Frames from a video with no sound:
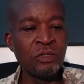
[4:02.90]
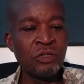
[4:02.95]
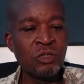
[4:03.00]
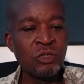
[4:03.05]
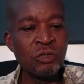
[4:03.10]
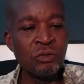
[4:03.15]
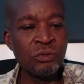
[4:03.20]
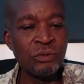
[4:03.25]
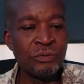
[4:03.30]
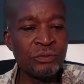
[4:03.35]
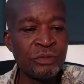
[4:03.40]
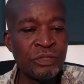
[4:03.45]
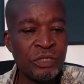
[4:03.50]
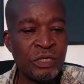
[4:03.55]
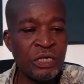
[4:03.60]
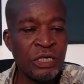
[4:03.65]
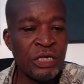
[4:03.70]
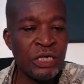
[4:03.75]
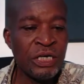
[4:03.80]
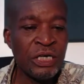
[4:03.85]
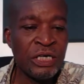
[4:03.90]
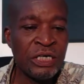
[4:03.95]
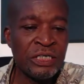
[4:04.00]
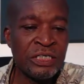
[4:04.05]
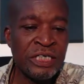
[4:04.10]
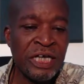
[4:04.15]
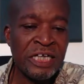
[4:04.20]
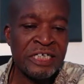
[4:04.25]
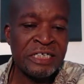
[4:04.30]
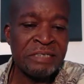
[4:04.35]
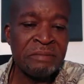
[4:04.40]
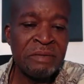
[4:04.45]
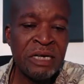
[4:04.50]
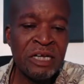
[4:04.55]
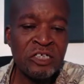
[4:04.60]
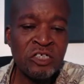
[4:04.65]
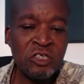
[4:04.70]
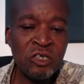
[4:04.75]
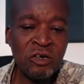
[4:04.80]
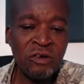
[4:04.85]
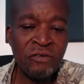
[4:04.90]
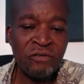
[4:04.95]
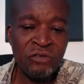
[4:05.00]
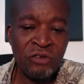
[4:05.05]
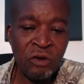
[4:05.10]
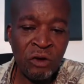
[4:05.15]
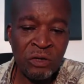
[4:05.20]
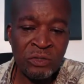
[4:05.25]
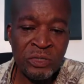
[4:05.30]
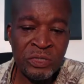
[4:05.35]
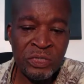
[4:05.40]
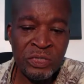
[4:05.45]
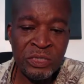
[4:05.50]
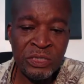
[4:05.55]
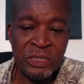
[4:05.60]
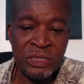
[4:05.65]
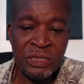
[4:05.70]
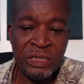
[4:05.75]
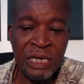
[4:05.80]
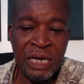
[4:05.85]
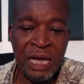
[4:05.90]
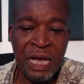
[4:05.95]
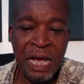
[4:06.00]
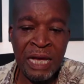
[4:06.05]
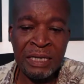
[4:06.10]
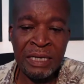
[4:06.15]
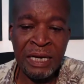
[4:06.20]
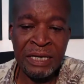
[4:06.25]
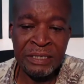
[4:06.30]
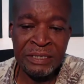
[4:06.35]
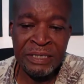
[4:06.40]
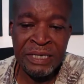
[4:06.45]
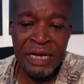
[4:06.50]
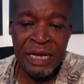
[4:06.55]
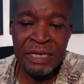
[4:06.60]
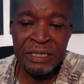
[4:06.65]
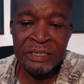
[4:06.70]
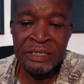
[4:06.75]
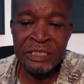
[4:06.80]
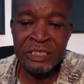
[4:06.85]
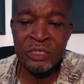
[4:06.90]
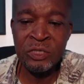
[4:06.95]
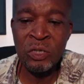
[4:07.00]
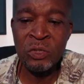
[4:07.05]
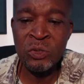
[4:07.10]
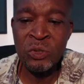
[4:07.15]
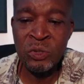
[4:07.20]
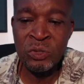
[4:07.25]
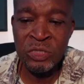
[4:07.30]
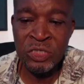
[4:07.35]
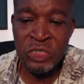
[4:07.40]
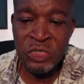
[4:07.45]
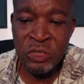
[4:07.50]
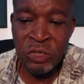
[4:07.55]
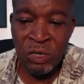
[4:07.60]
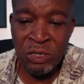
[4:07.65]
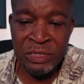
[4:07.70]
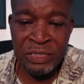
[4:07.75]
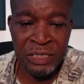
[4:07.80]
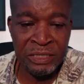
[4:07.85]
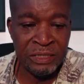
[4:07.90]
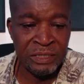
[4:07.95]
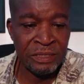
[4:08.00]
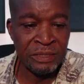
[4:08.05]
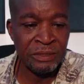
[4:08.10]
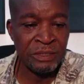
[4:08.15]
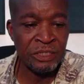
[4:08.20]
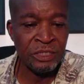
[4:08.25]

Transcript: 2. The assimilation of thoughts and ideas is also distorted